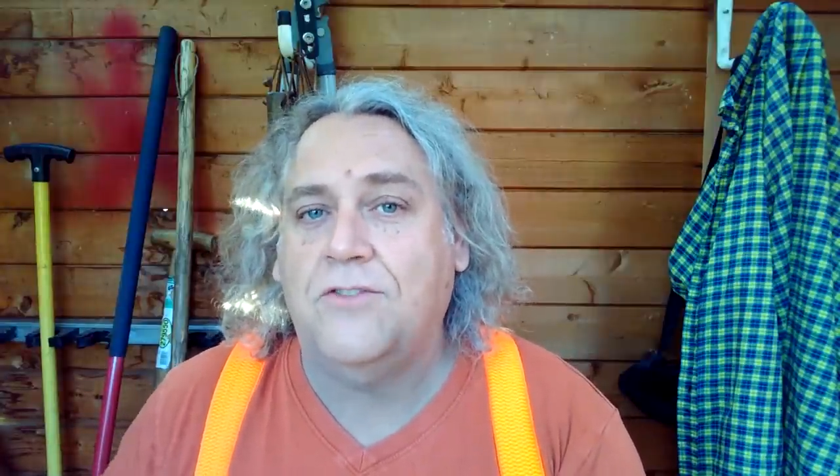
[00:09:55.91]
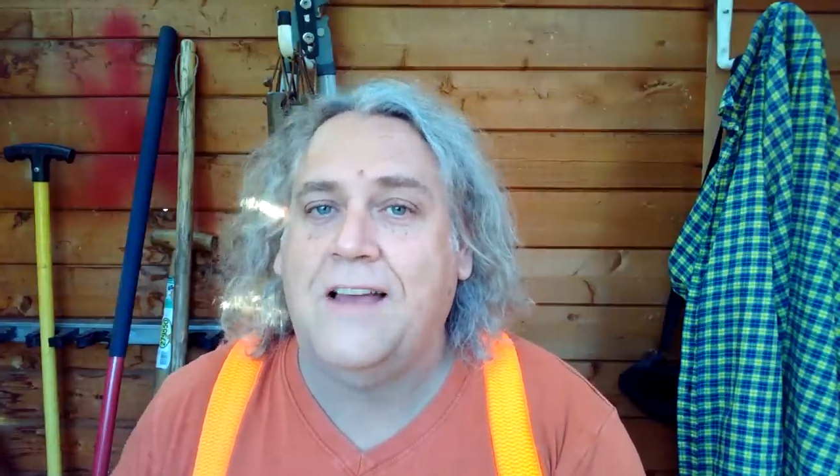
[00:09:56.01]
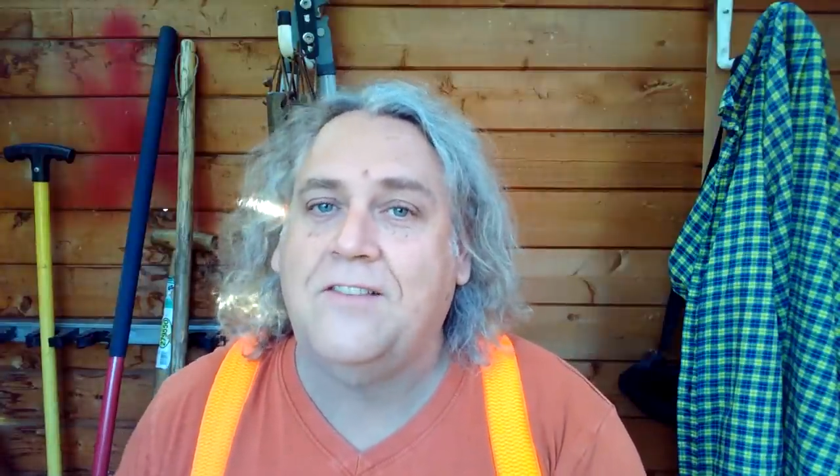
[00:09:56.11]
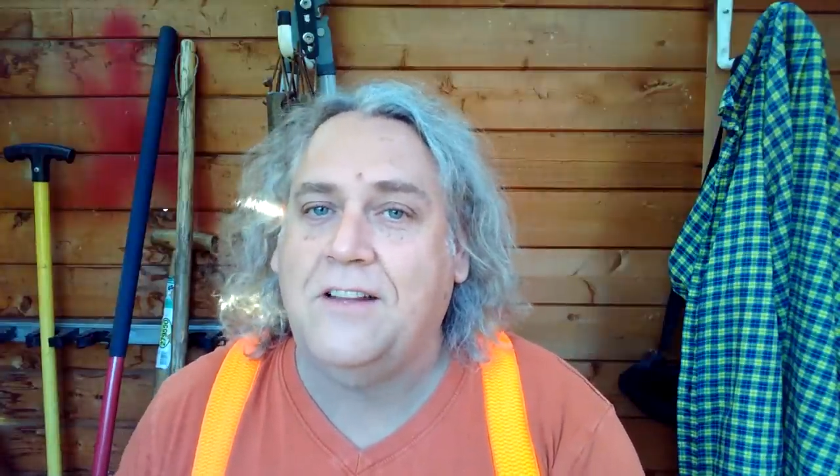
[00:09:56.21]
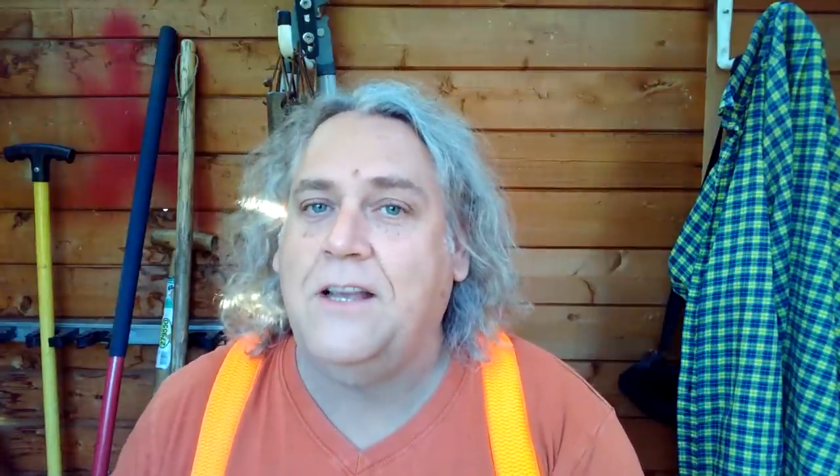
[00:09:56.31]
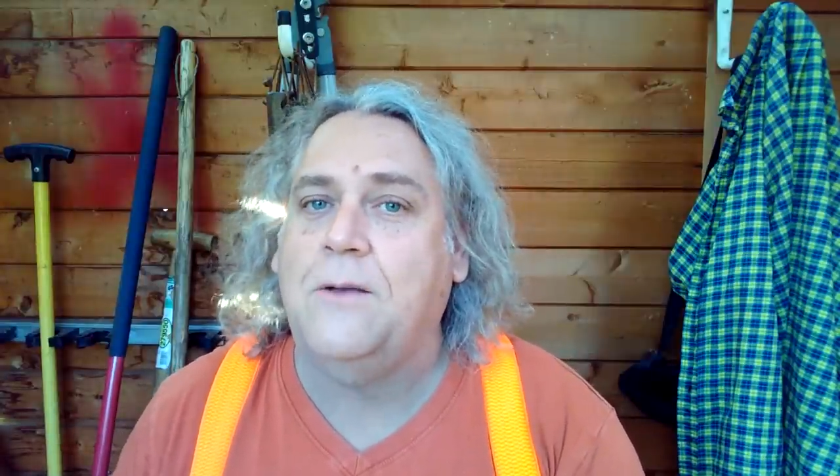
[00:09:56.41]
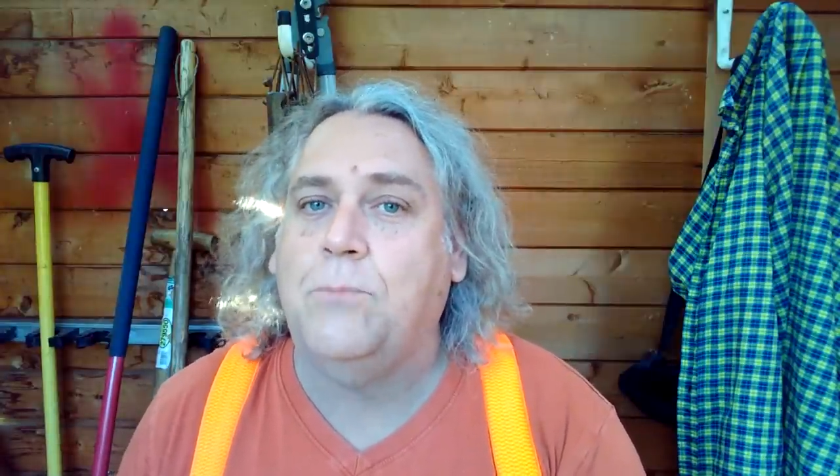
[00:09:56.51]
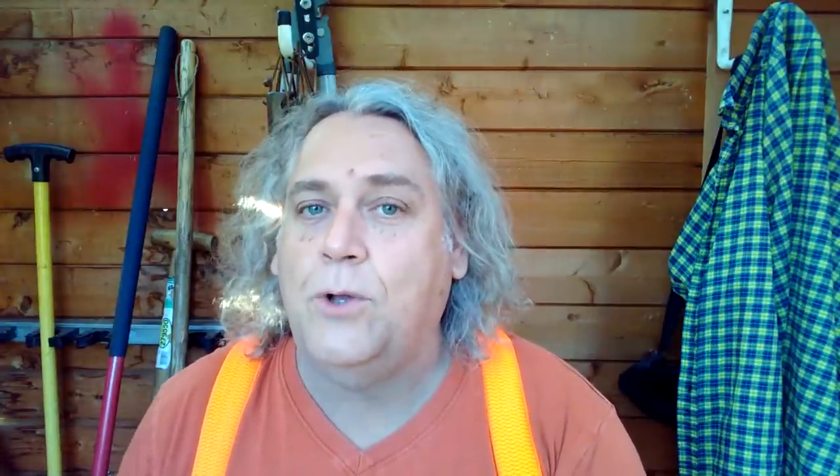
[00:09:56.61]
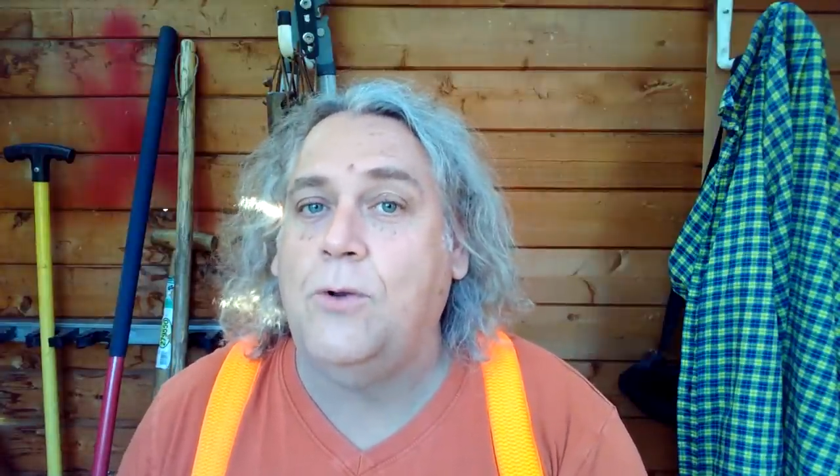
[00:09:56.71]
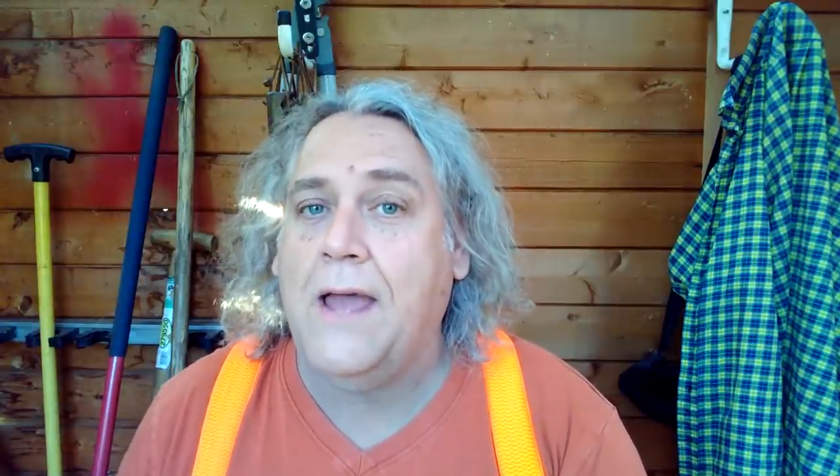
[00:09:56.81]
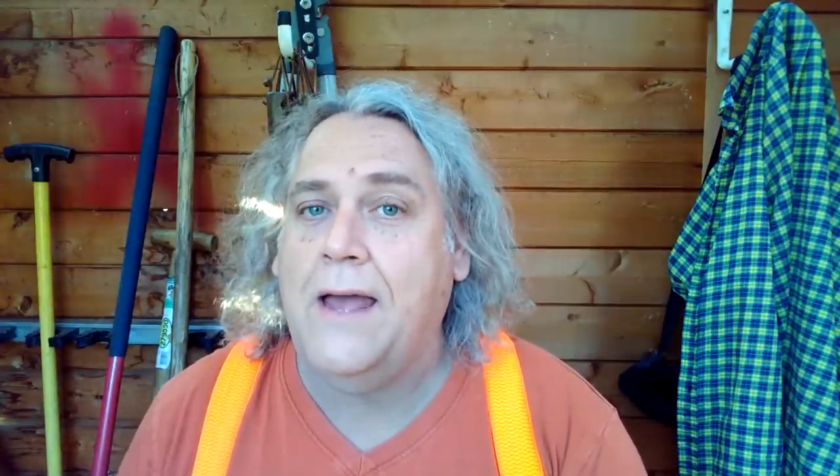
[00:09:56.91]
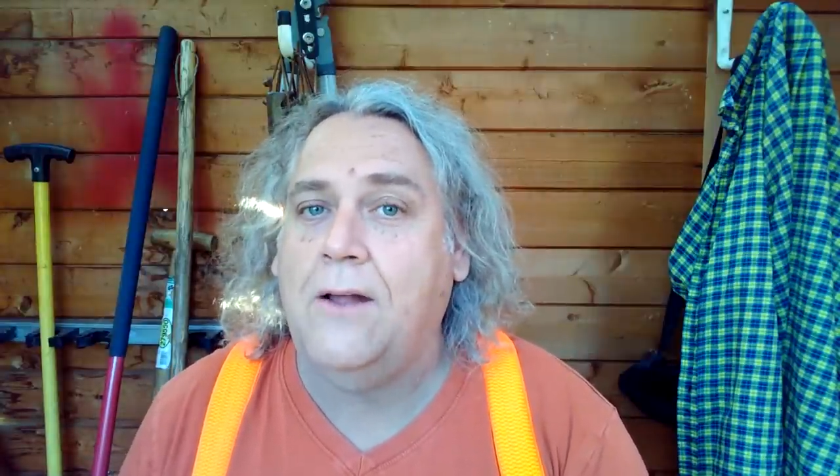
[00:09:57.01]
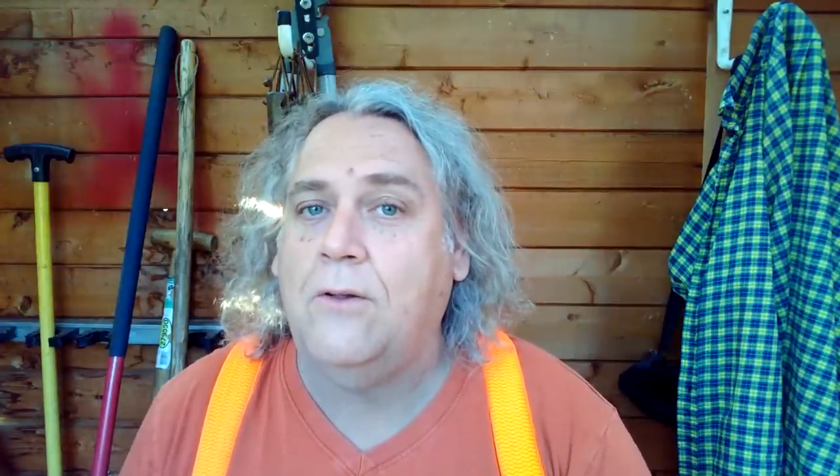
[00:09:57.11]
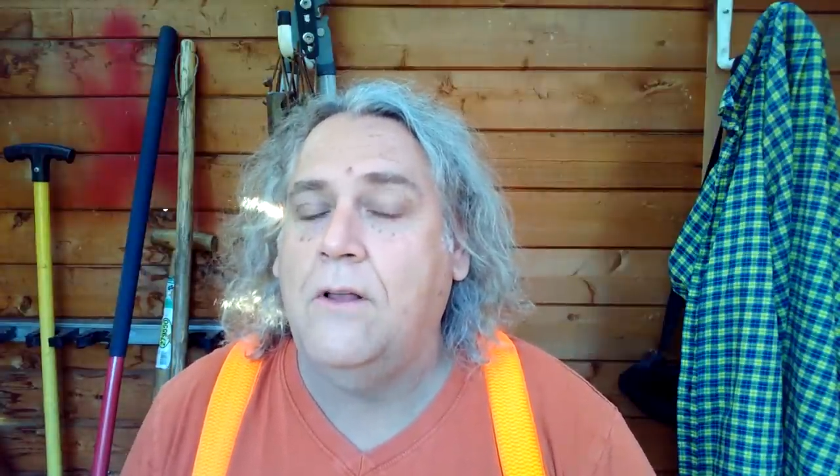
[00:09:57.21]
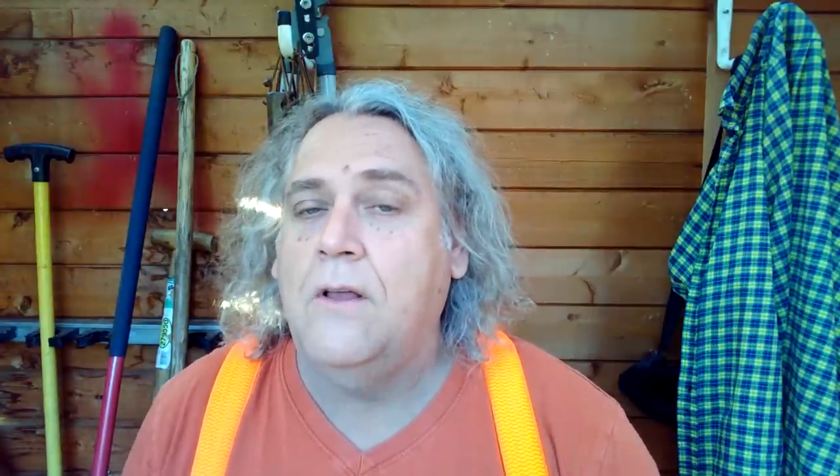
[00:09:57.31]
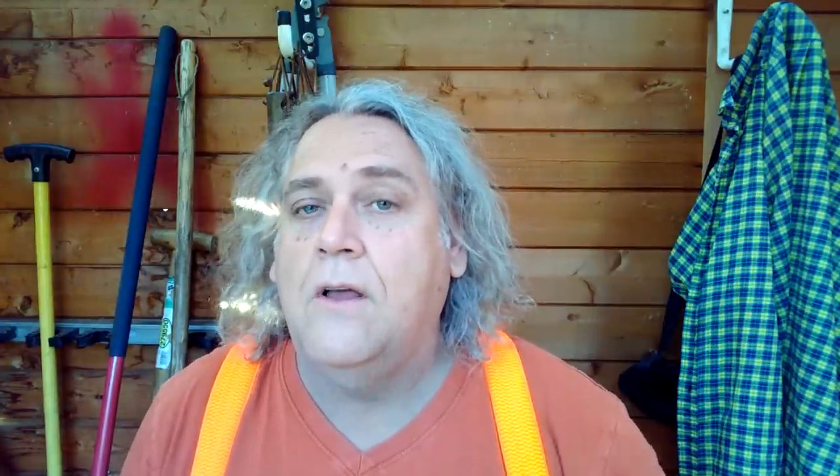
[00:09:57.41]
dazzling blue kale,